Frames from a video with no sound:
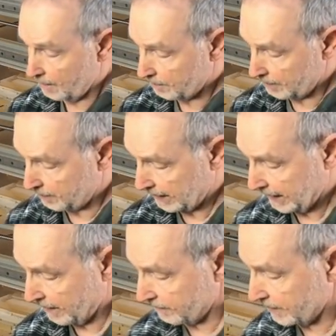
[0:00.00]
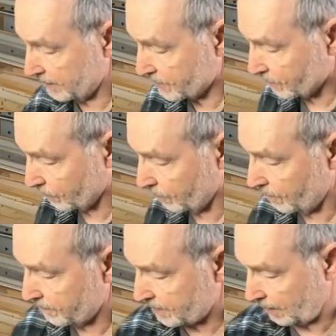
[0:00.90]
but by having these
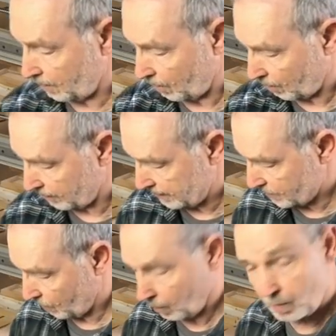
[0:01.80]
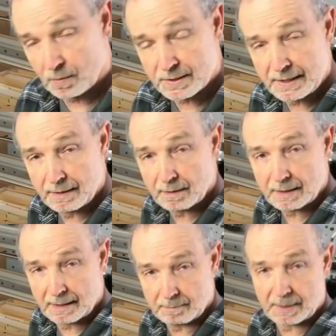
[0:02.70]
grooves and all these holes here
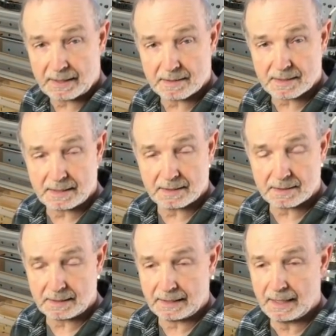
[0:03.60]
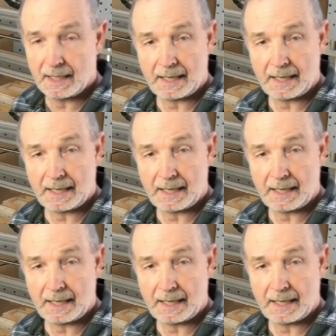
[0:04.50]
cut by the CNC,